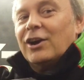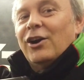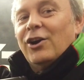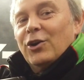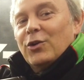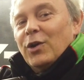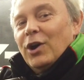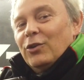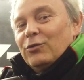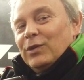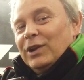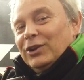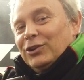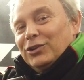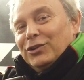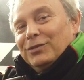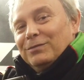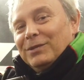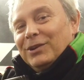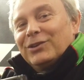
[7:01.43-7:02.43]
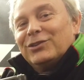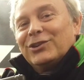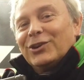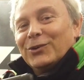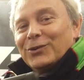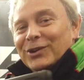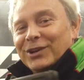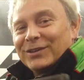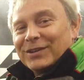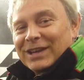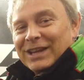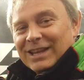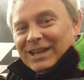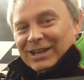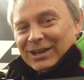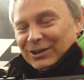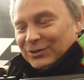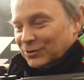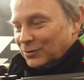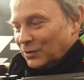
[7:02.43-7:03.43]
I can't quite reach my shoulder.
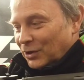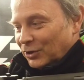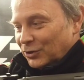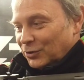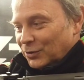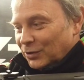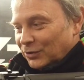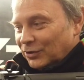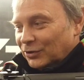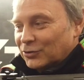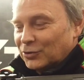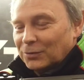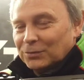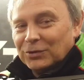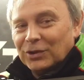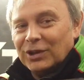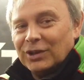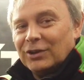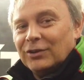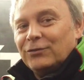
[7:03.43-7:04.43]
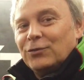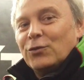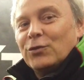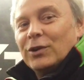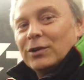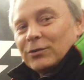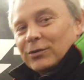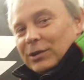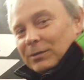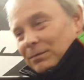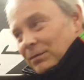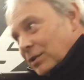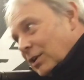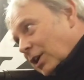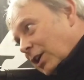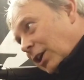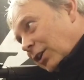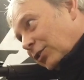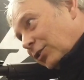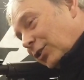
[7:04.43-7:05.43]
So what I do is I drop to the forearm grip
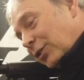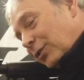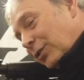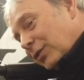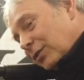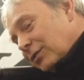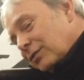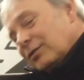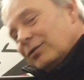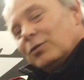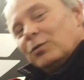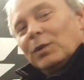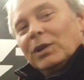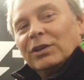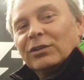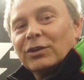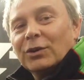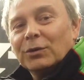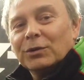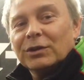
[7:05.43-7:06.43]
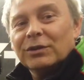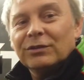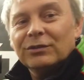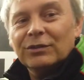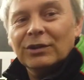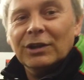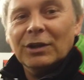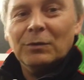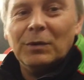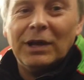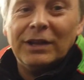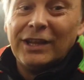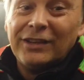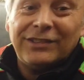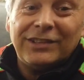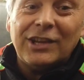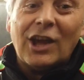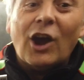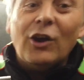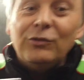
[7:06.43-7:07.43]
and I shoot weak shouldered. So that way,
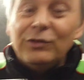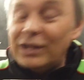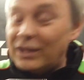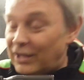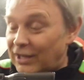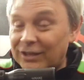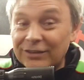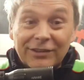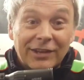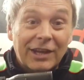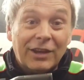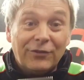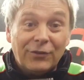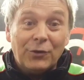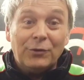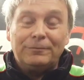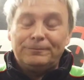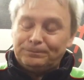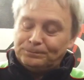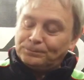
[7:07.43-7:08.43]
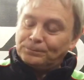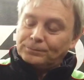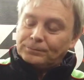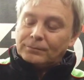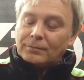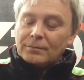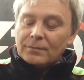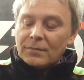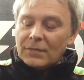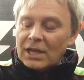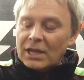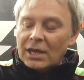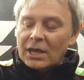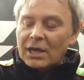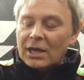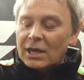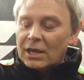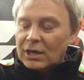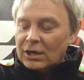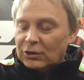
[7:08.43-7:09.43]
that's the only thing it's there for.
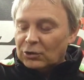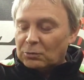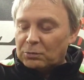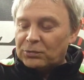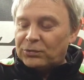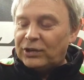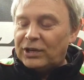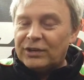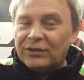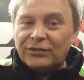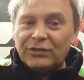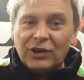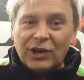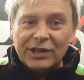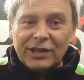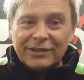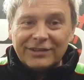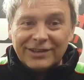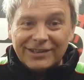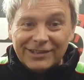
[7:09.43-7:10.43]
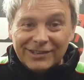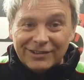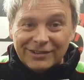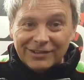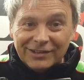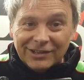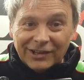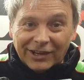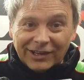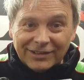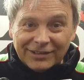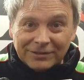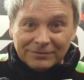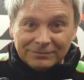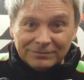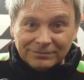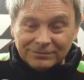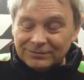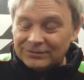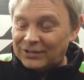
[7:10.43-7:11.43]
You'll see on the side there's a light.
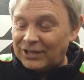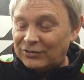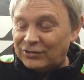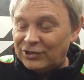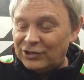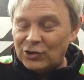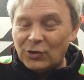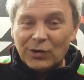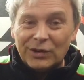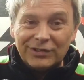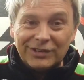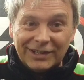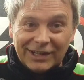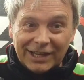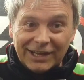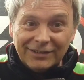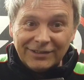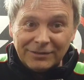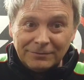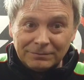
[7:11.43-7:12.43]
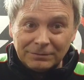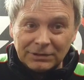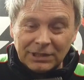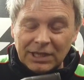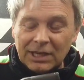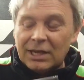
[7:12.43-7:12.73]
It's actually not, it's a laser.